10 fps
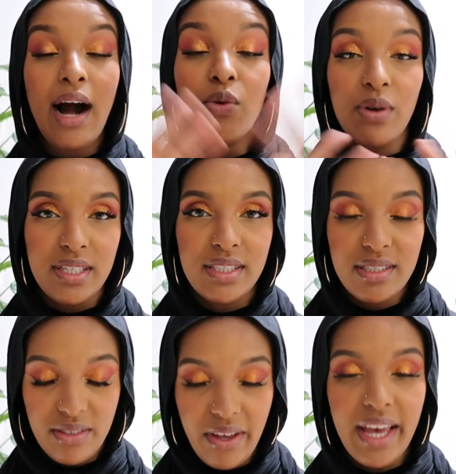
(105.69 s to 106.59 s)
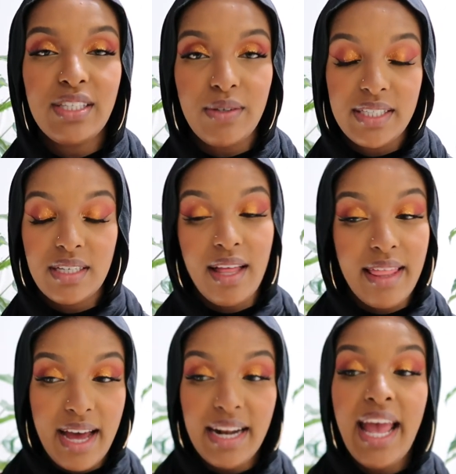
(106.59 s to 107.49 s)
outwards, okay? So I saw
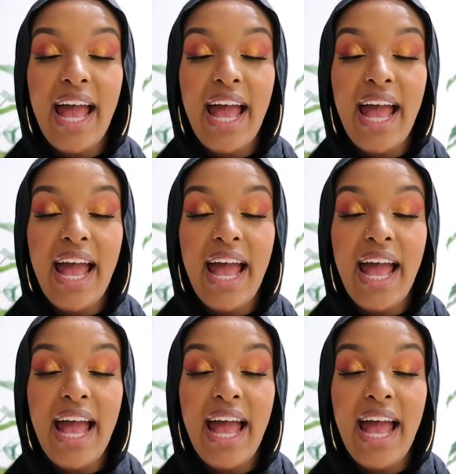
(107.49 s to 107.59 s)
that.